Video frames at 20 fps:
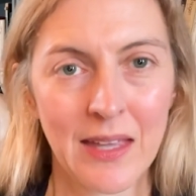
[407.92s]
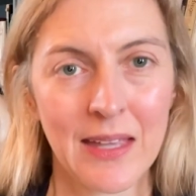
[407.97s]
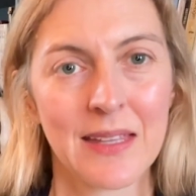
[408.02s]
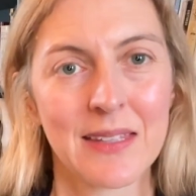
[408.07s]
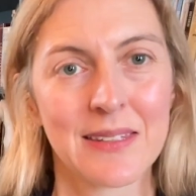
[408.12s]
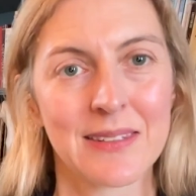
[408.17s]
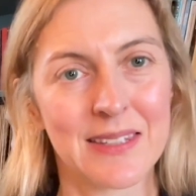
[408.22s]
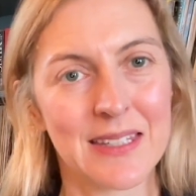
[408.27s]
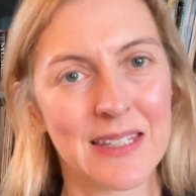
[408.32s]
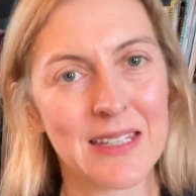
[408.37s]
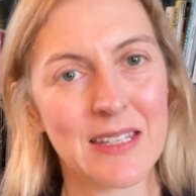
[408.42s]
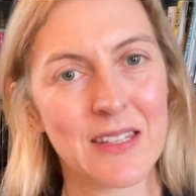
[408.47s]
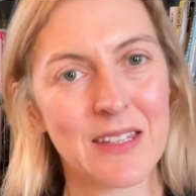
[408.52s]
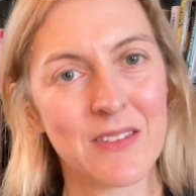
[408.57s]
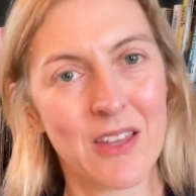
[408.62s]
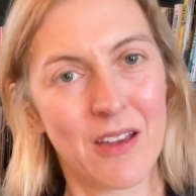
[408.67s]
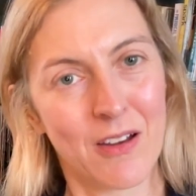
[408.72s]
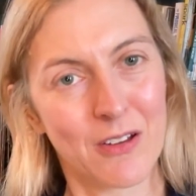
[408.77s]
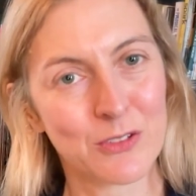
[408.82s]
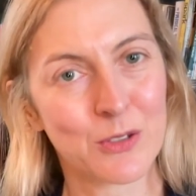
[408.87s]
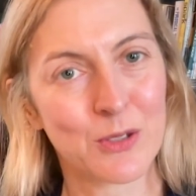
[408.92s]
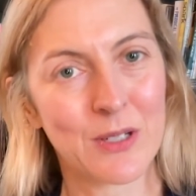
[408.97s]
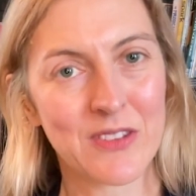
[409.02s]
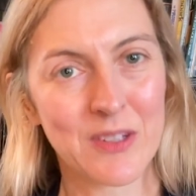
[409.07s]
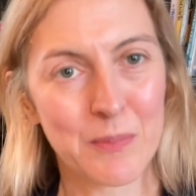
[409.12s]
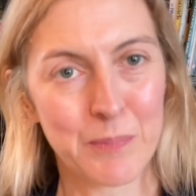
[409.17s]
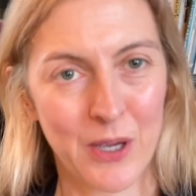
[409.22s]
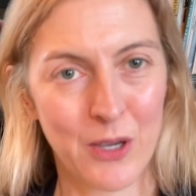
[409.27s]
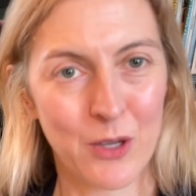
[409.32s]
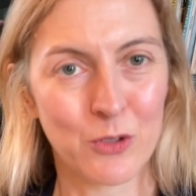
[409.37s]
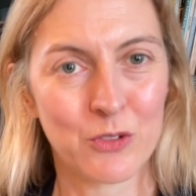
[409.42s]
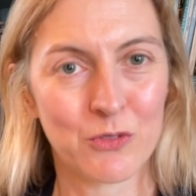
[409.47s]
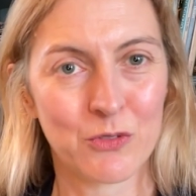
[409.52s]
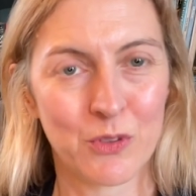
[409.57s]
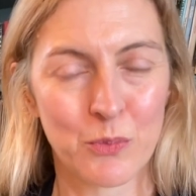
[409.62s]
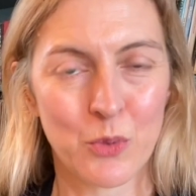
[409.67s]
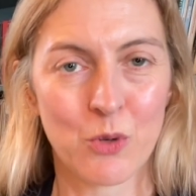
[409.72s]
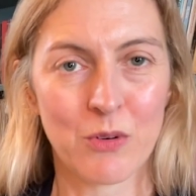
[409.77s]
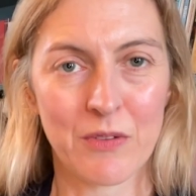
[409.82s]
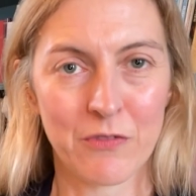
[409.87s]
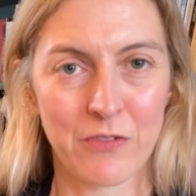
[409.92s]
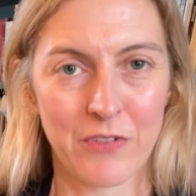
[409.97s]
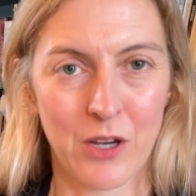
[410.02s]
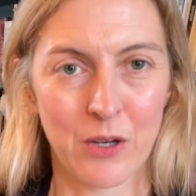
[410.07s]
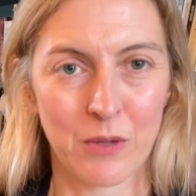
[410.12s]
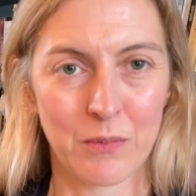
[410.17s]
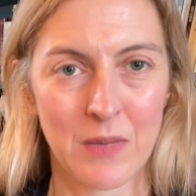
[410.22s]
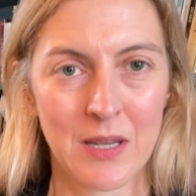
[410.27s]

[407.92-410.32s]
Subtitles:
See the article in the post for more info.